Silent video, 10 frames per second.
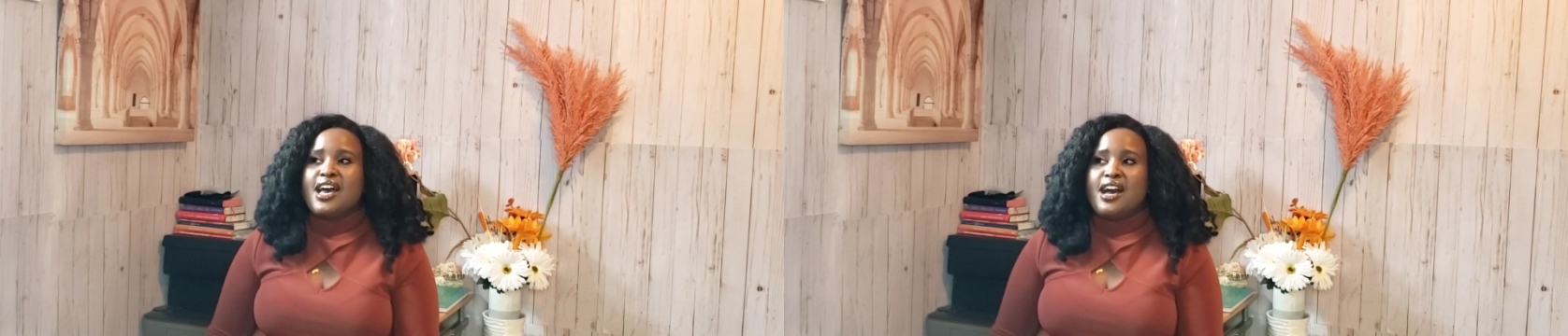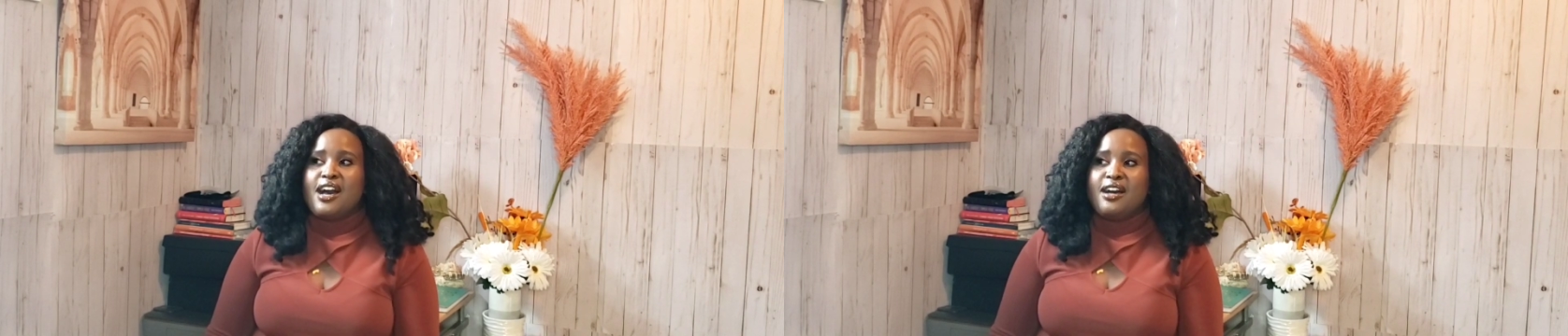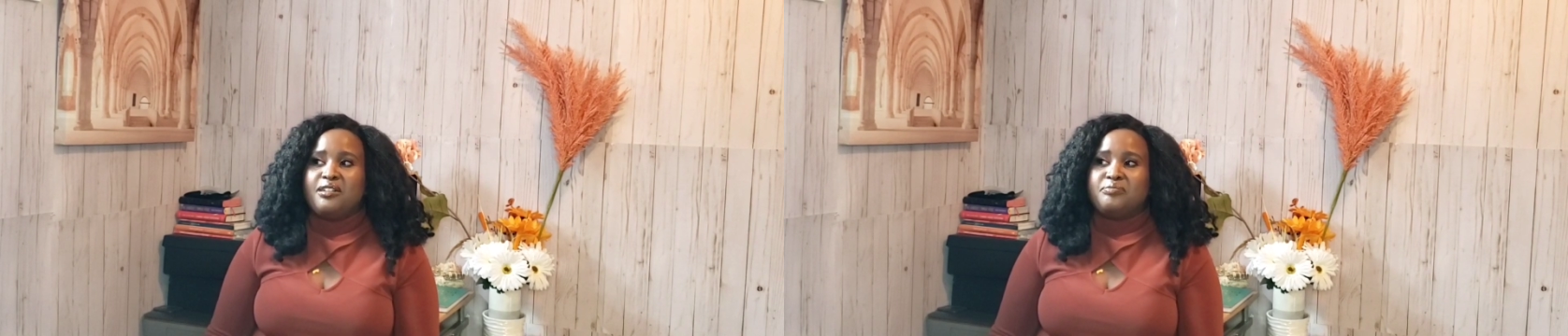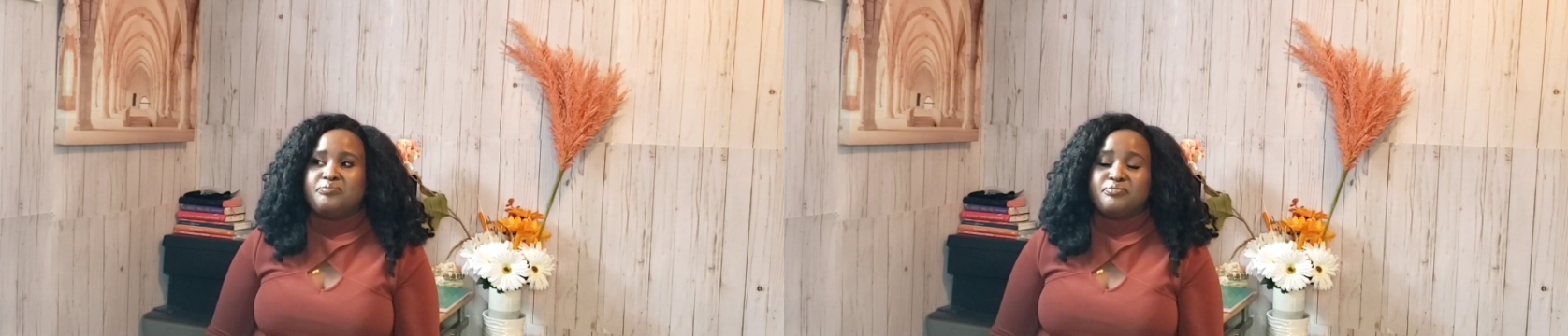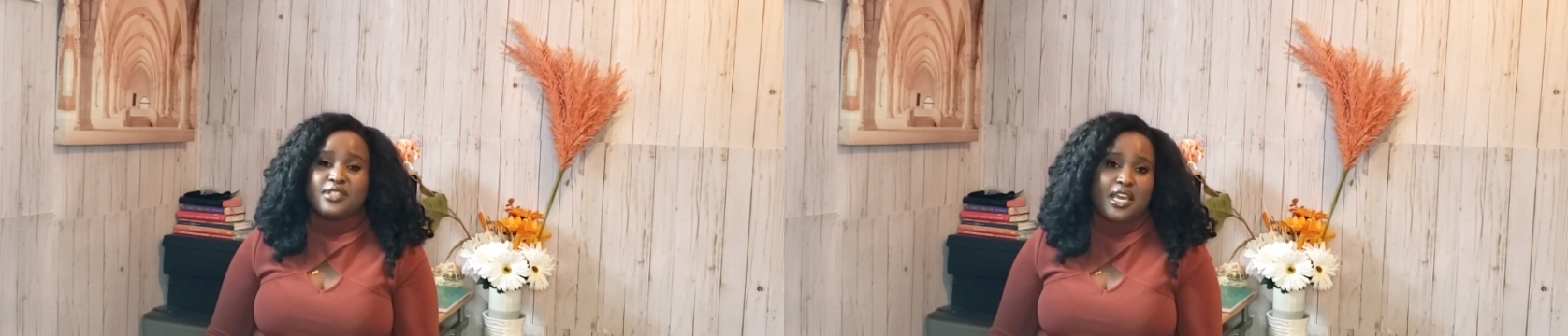
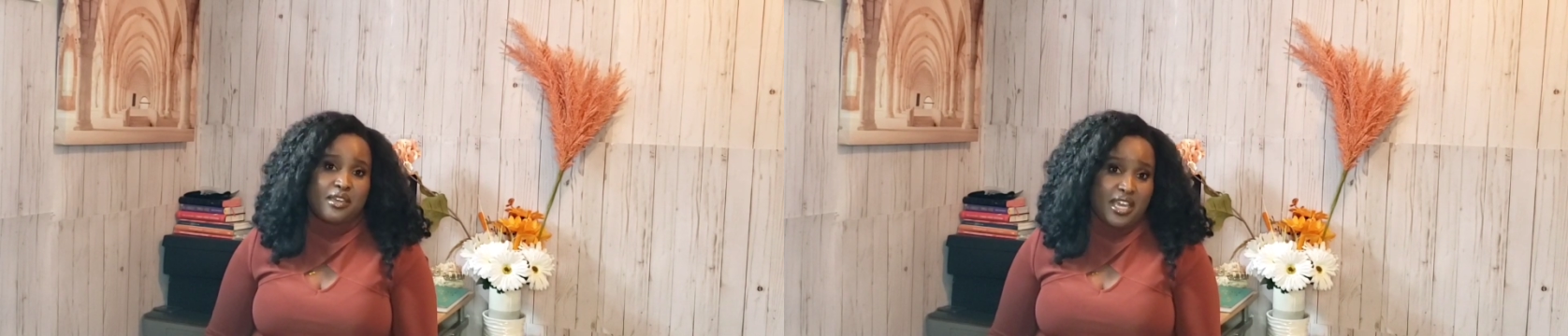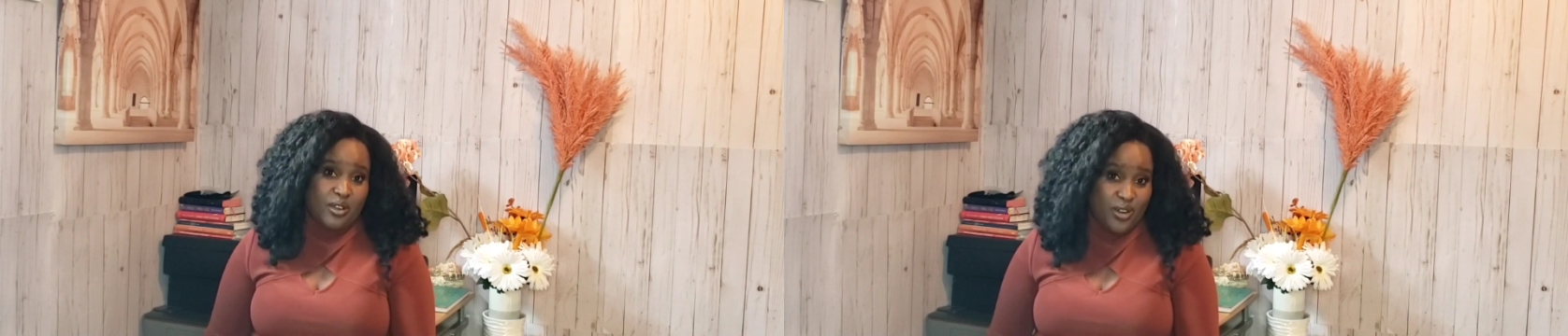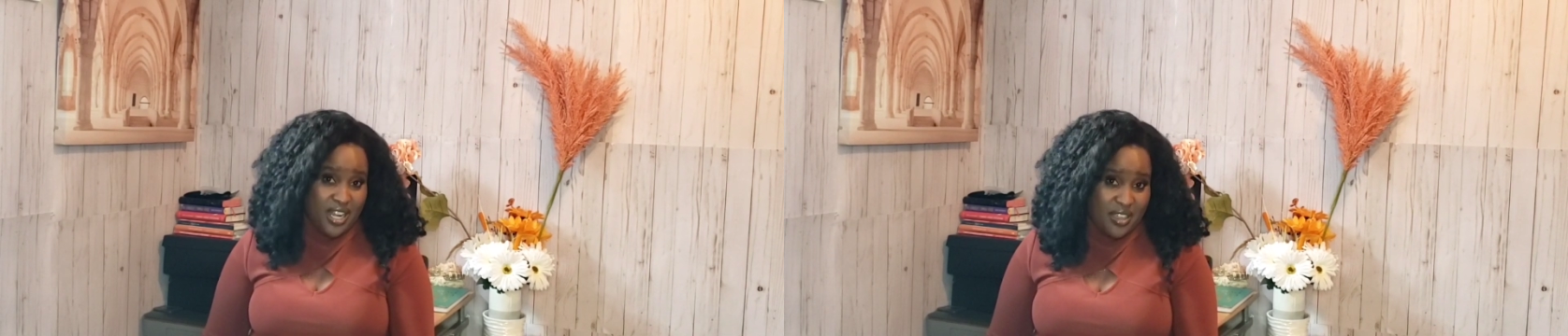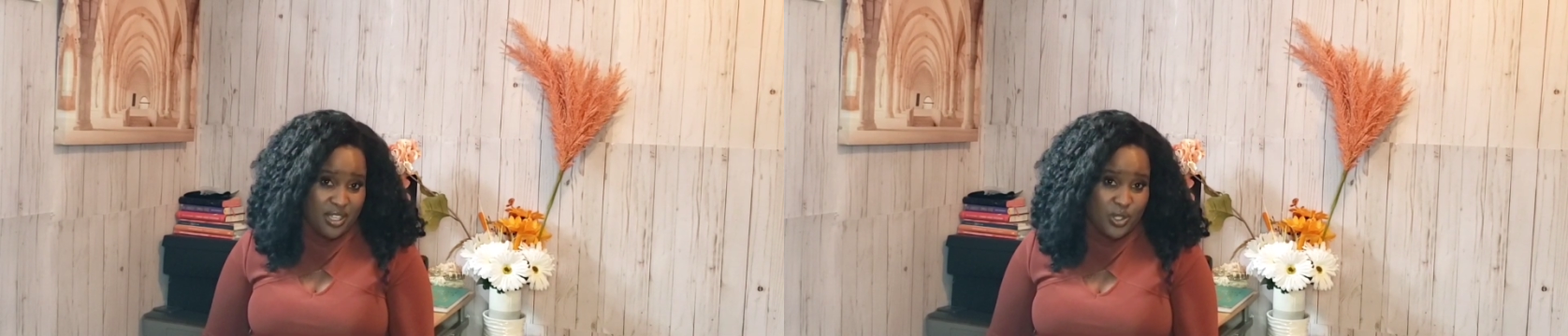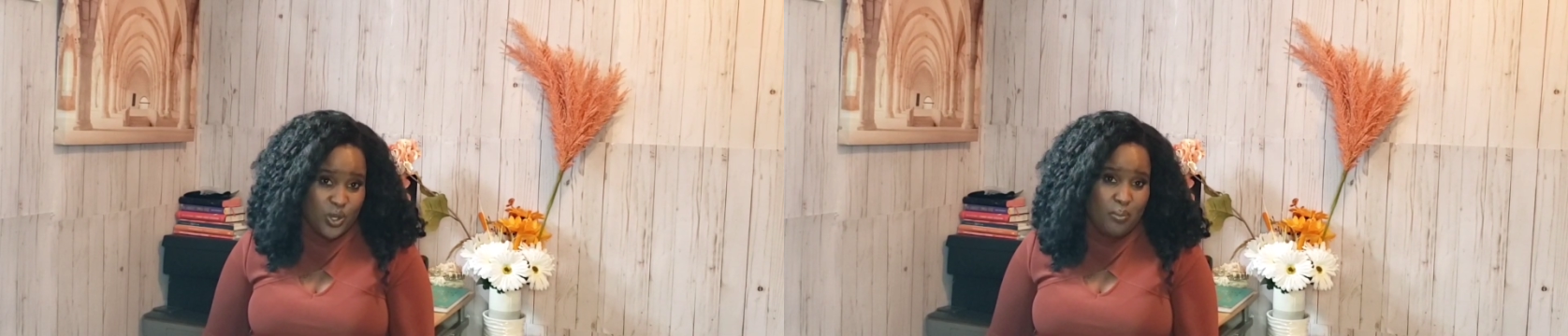I got
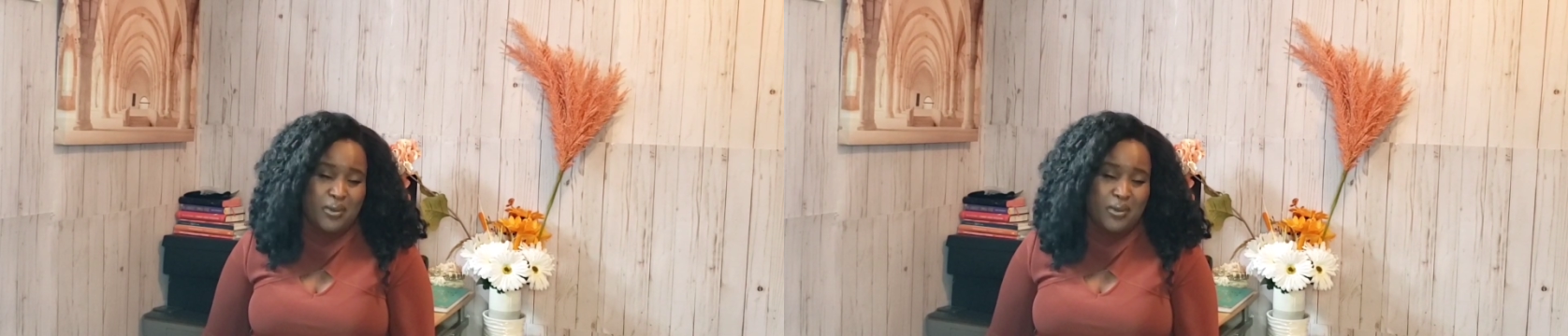another job,